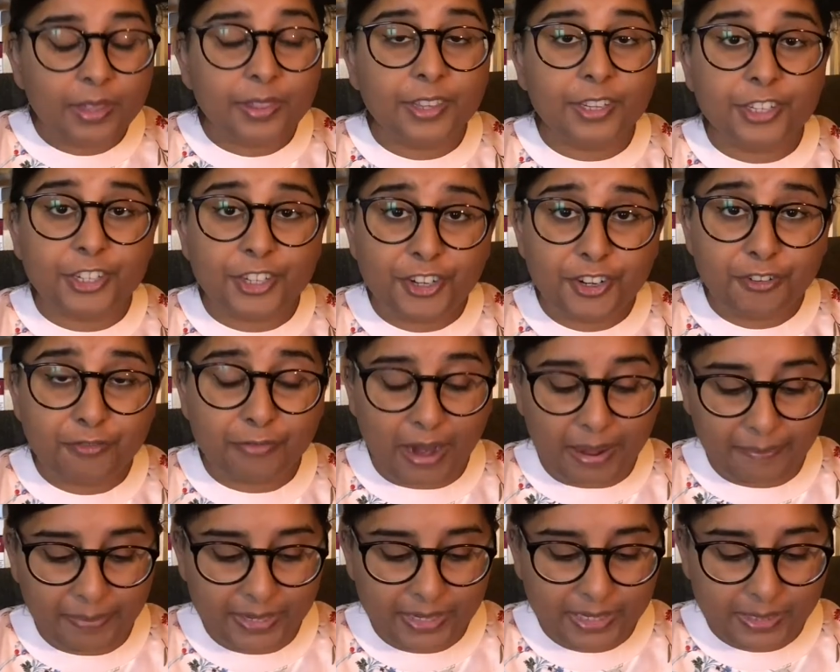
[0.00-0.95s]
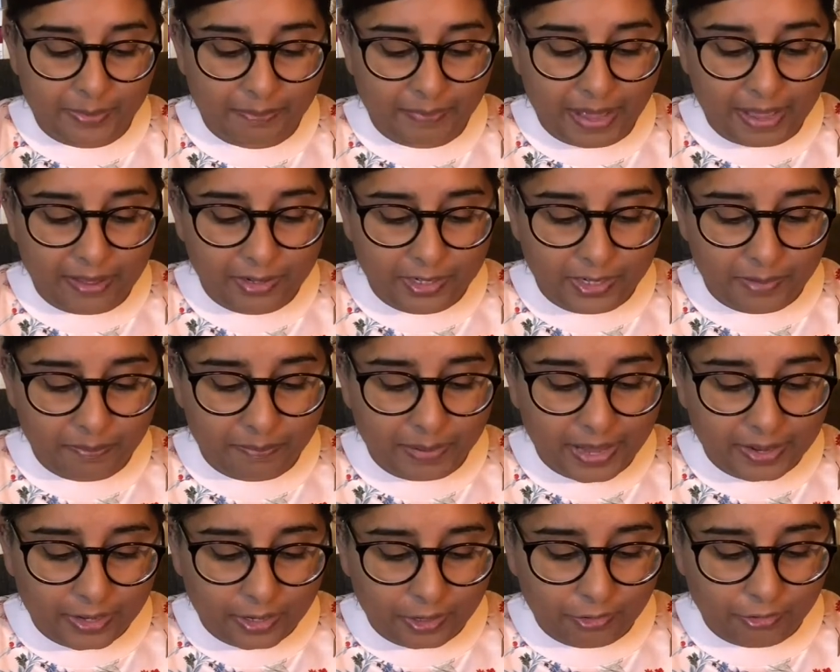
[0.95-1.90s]
The two rabbits bounded
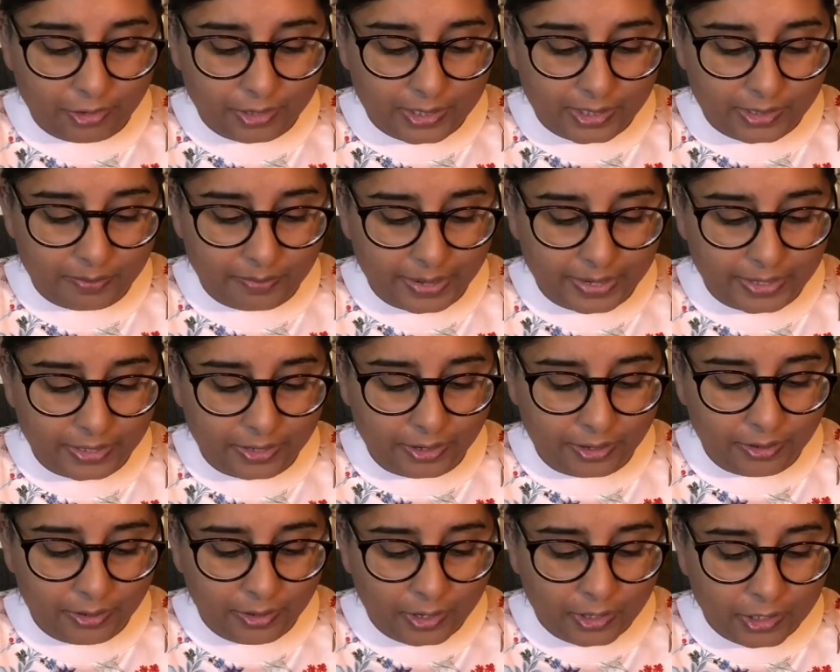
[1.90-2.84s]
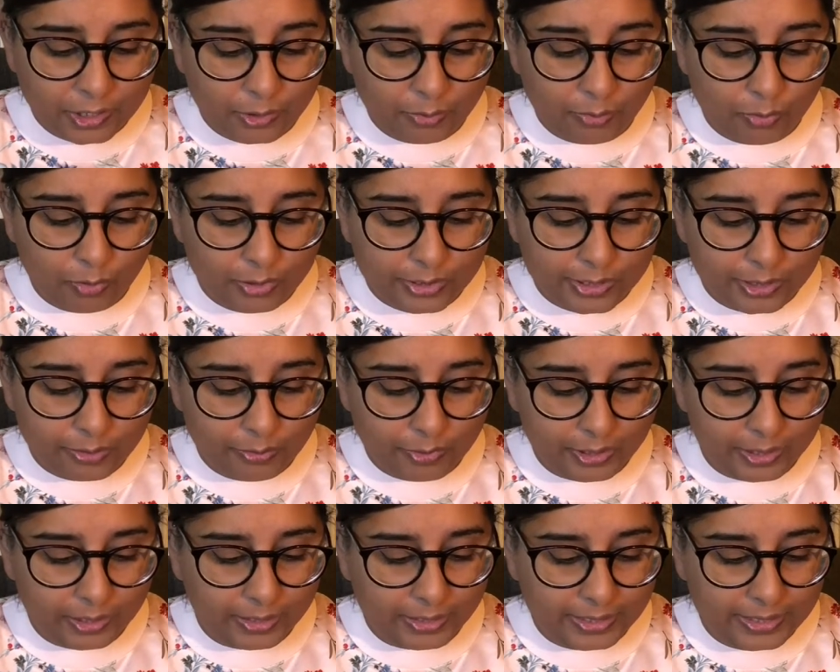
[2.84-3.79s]
back across the meadow towards the
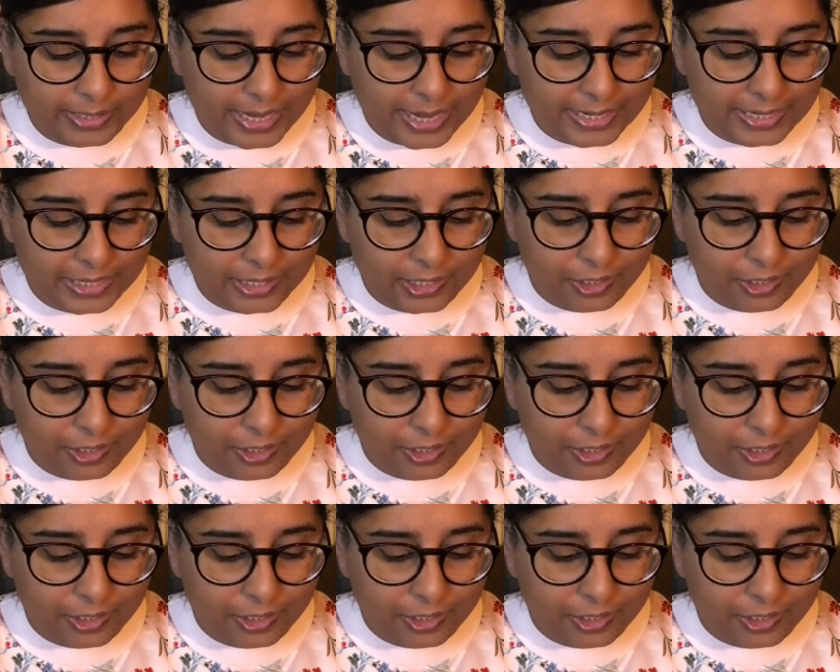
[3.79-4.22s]
woodland, heading